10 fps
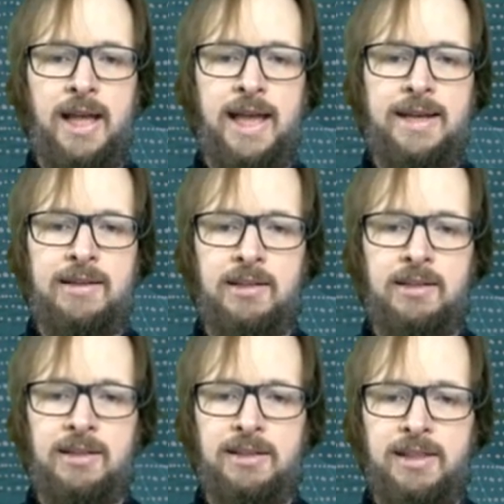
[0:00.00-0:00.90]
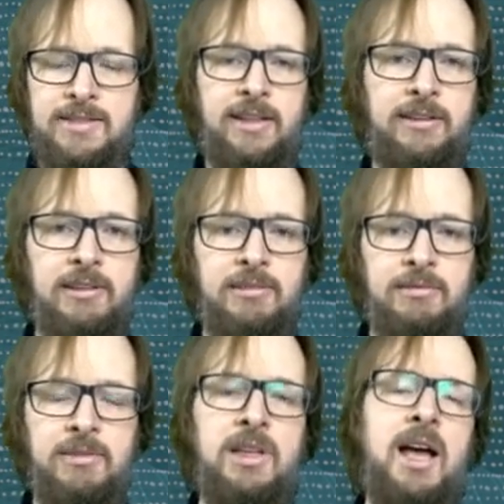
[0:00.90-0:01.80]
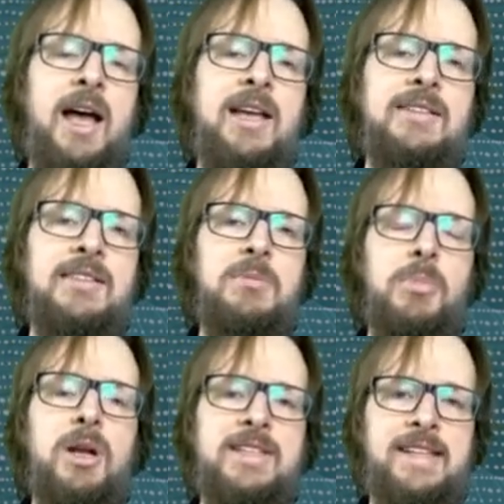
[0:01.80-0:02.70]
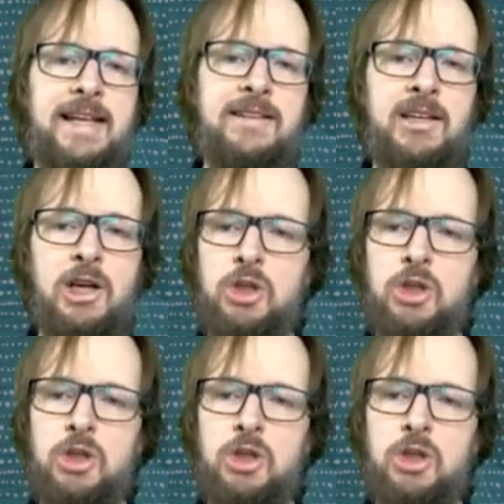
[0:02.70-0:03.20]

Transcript: And that's it. As simple as that.